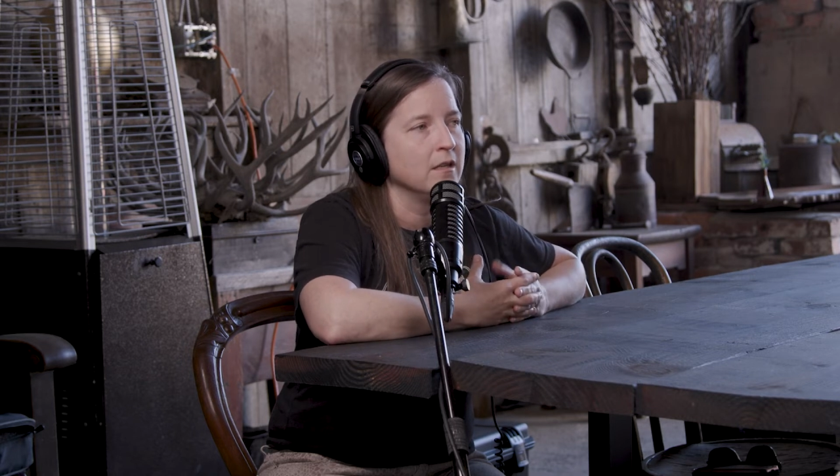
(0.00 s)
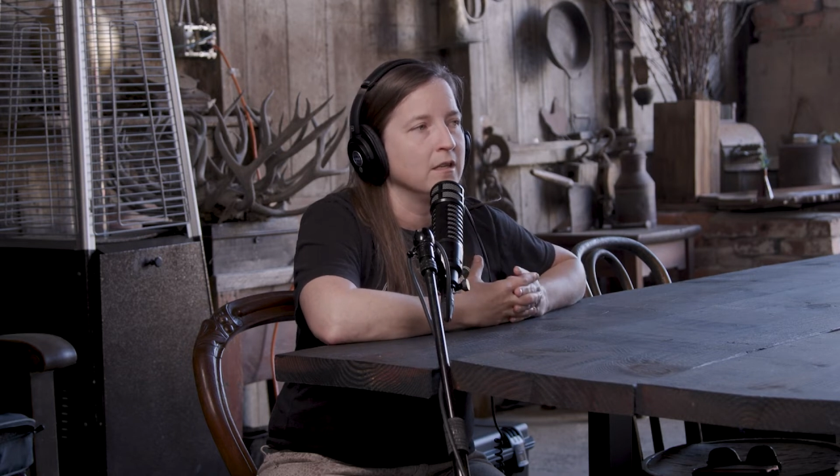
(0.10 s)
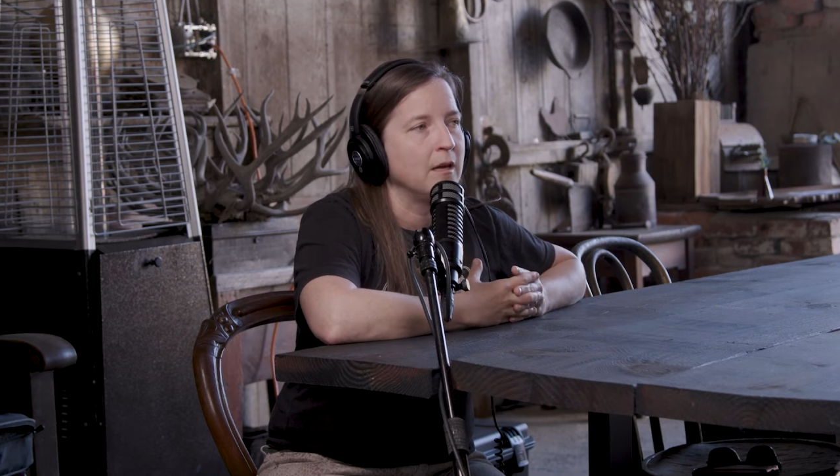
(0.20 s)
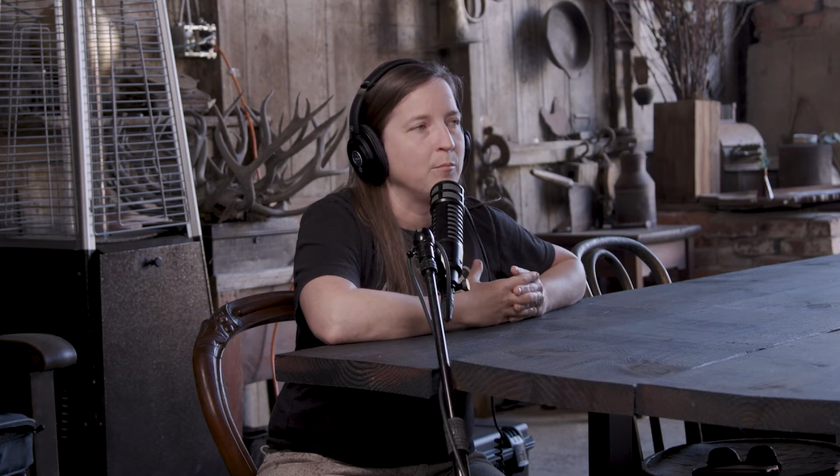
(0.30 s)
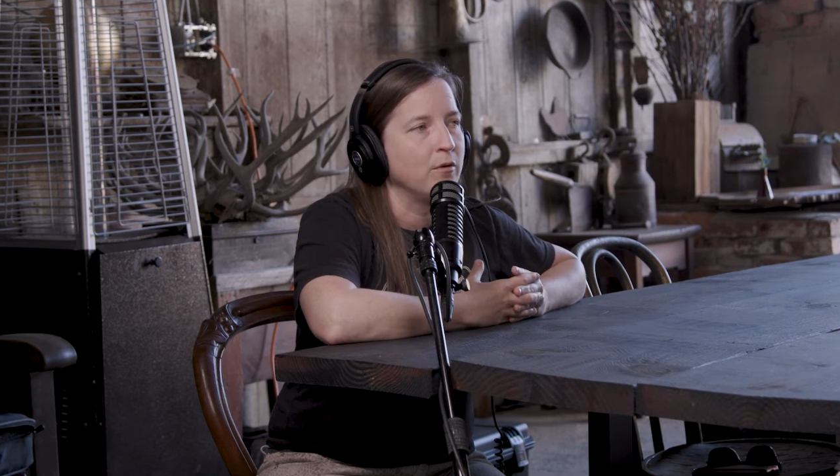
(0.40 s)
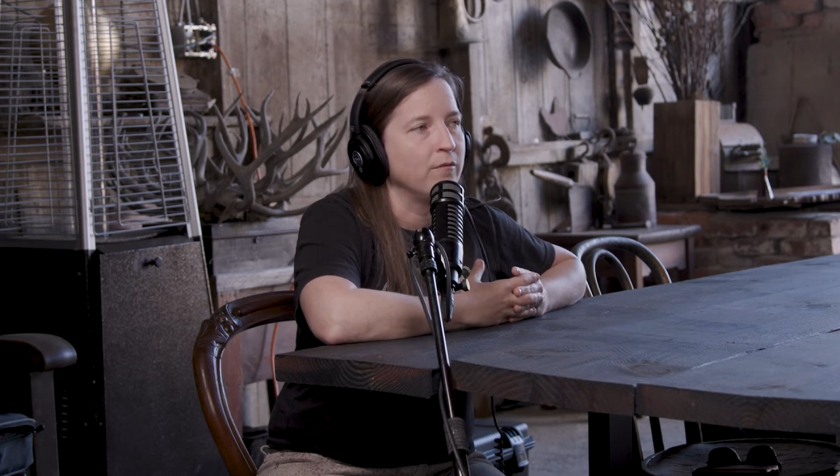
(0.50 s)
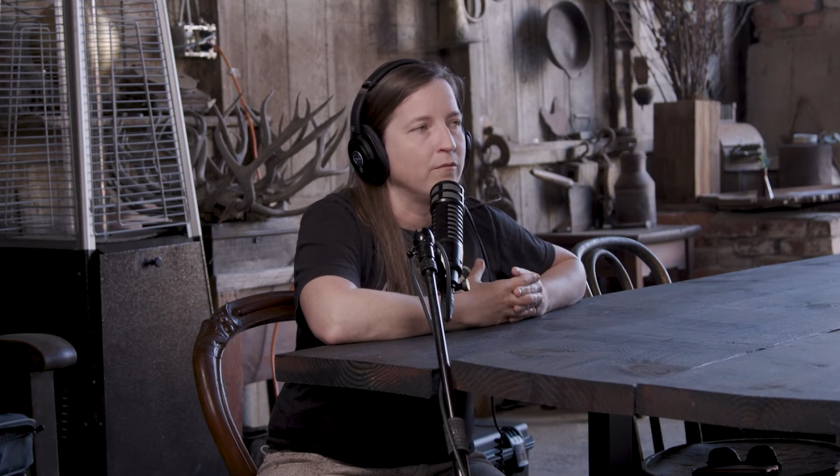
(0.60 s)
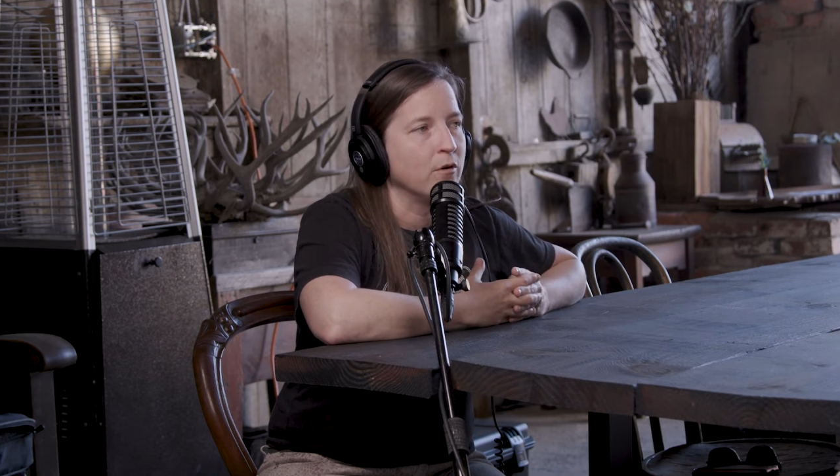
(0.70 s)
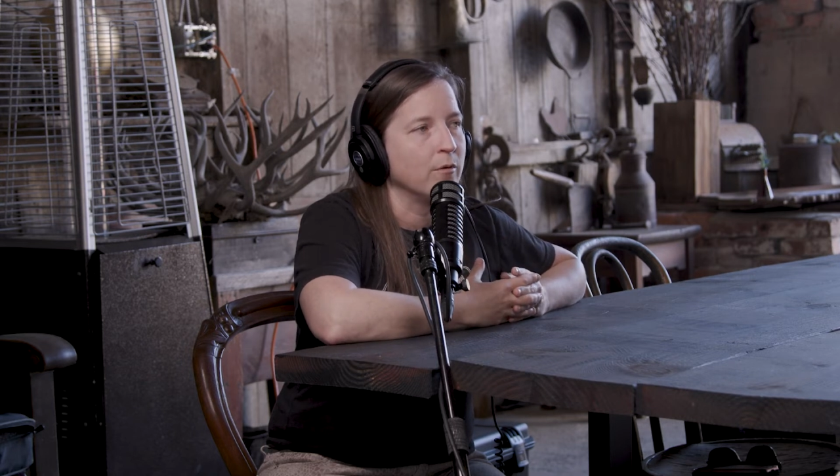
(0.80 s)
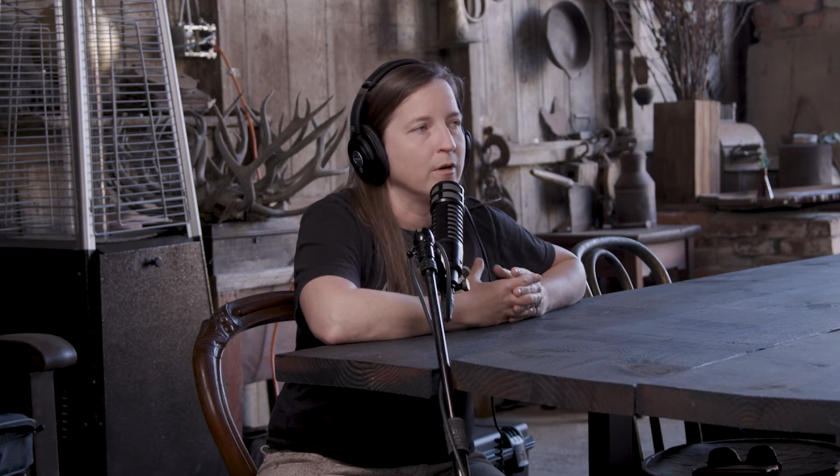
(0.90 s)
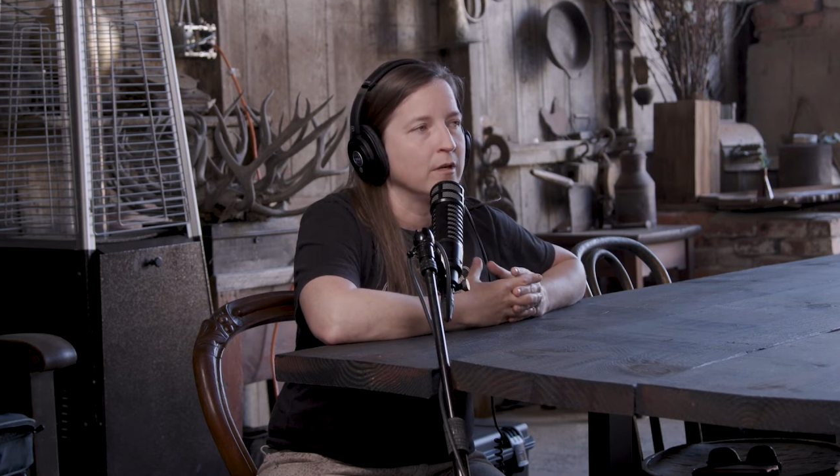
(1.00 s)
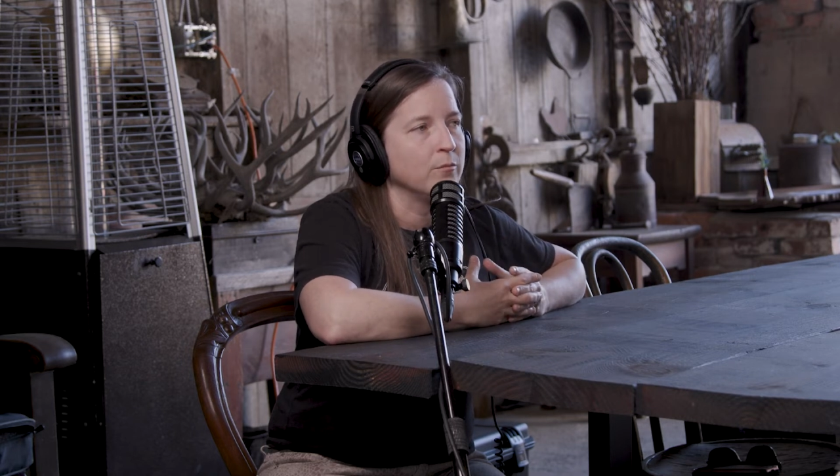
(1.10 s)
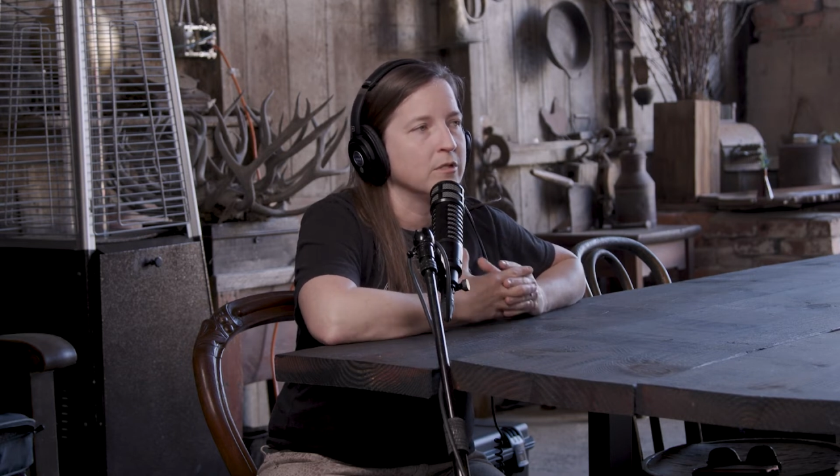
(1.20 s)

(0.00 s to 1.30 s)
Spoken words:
that they put forward,